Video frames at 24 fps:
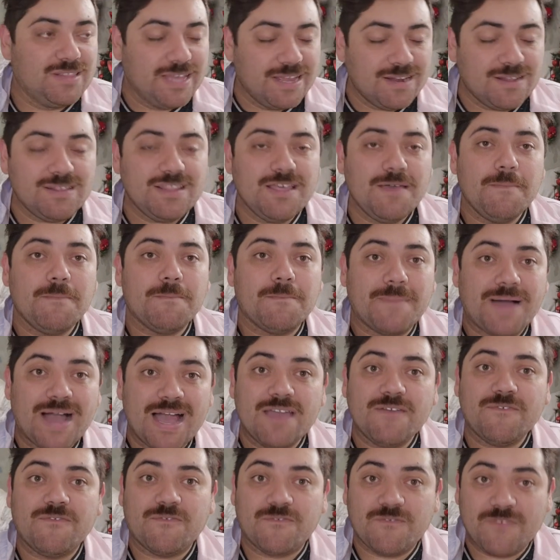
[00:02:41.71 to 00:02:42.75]
literally
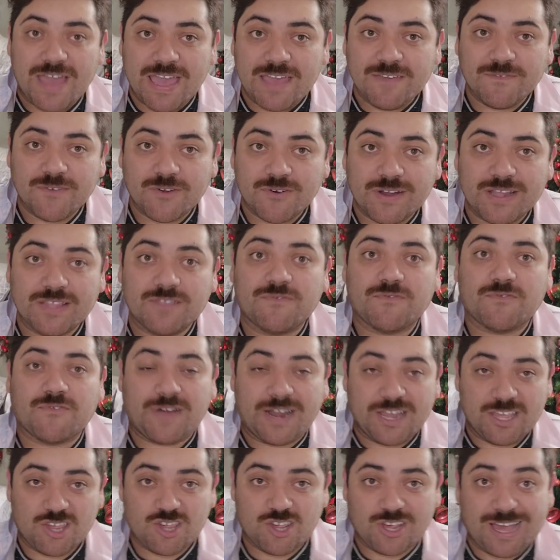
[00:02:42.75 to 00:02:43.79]
my favorite
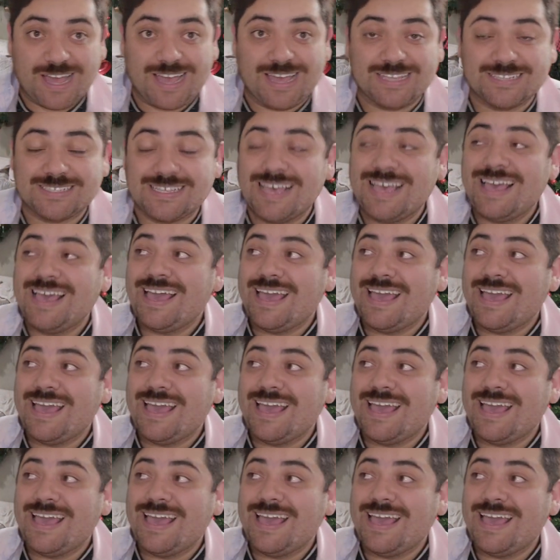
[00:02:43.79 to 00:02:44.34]
franchise,